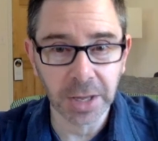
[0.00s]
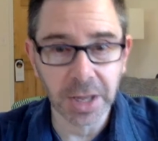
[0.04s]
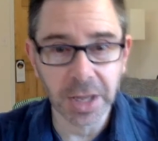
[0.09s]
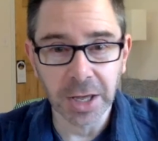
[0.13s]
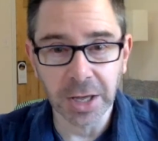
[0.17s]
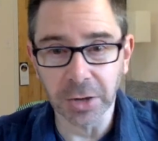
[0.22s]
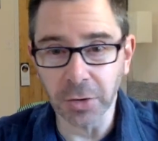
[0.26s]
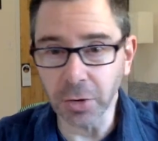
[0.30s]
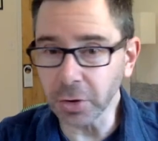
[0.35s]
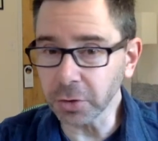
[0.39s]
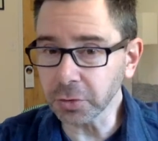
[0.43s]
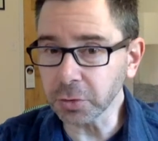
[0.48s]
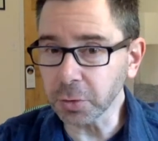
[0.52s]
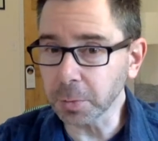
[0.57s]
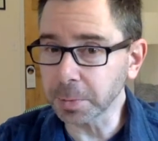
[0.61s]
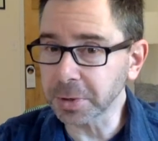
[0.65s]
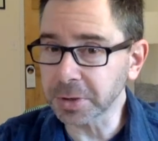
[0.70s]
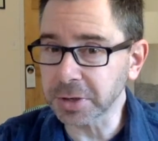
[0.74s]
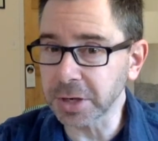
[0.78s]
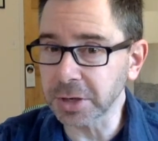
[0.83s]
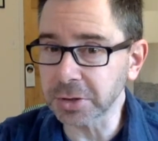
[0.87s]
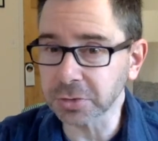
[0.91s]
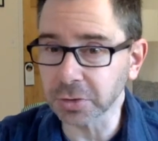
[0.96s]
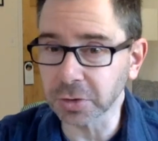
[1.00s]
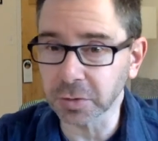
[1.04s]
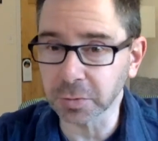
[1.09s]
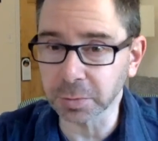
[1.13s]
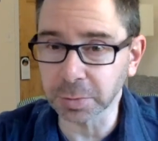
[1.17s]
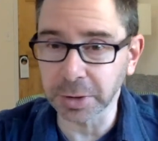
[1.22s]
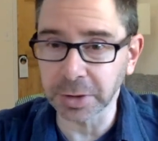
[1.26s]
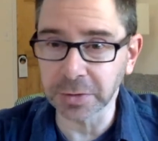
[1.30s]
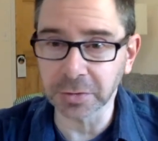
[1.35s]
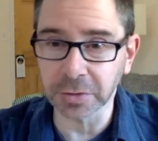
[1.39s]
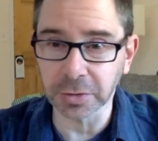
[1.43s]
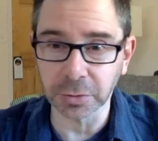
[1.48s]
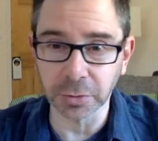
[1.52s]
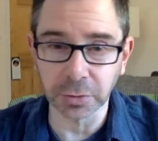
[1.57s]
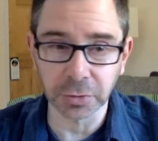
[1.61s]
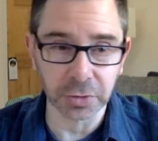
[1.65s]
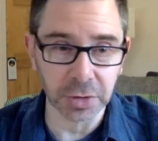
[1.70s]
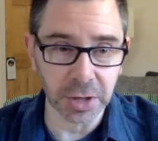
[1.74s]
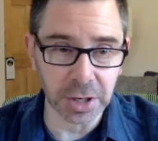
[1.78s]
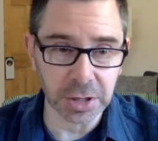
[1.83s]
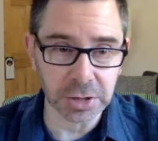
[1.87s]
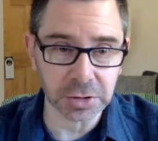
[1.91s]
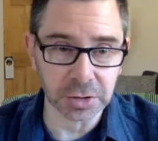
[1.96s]
It also potentially explains
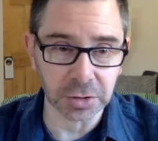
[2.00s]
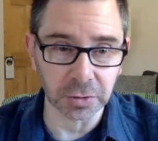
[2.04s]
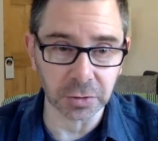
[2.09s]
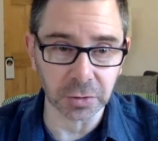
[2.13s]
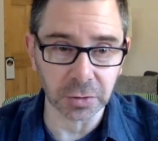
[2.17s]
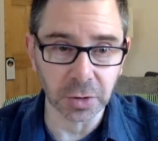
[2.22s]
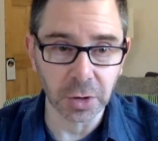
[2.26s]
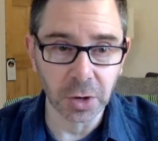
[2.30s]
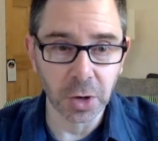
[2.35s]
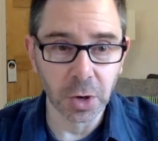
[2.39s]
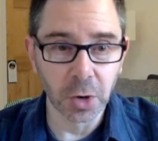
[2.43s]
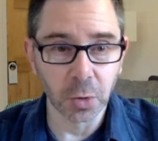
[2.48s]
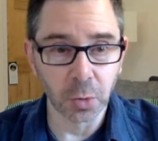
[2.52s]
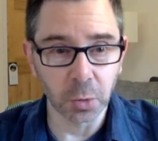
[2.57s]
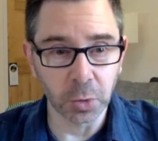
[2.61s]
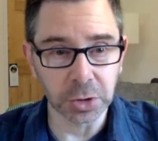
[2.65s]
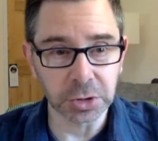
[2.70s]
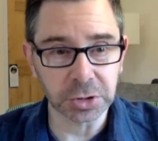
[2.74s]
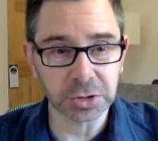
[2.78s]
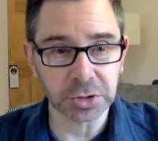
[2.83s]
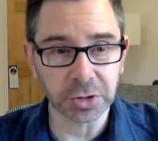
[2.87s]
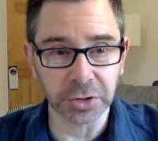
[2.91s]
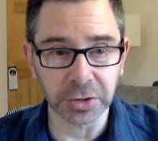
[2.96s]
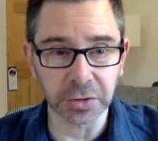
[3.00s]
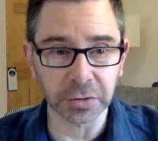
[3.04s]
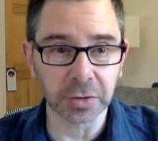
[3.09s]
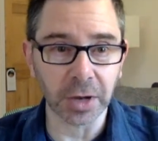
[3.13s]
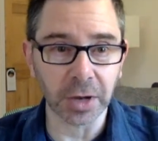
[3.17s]
hallucinations, which this